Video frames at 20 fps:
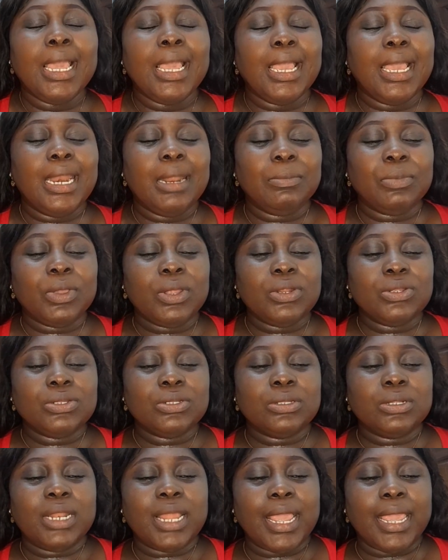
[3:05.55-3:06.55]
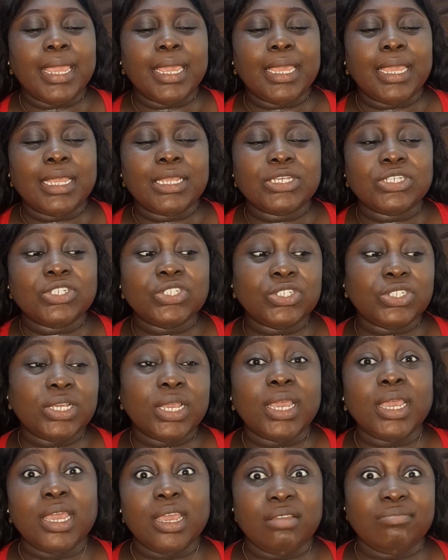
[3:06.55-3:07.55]
and I'm gonna like
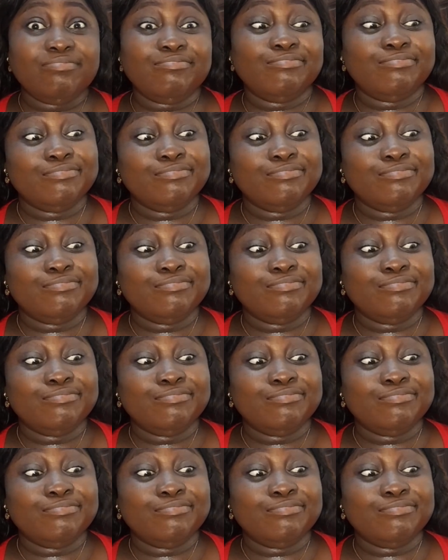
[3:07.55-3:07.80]
share